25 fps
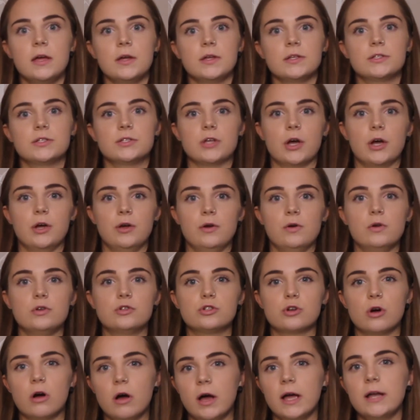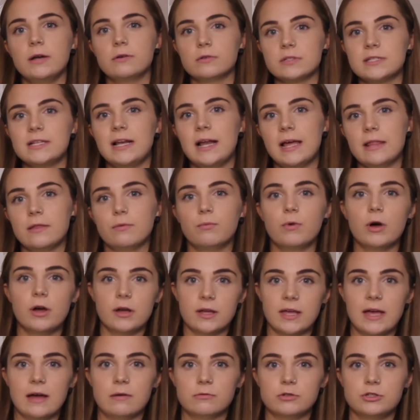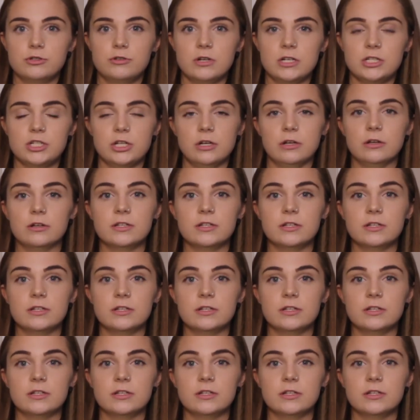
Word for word: So try not to let the word count restrict you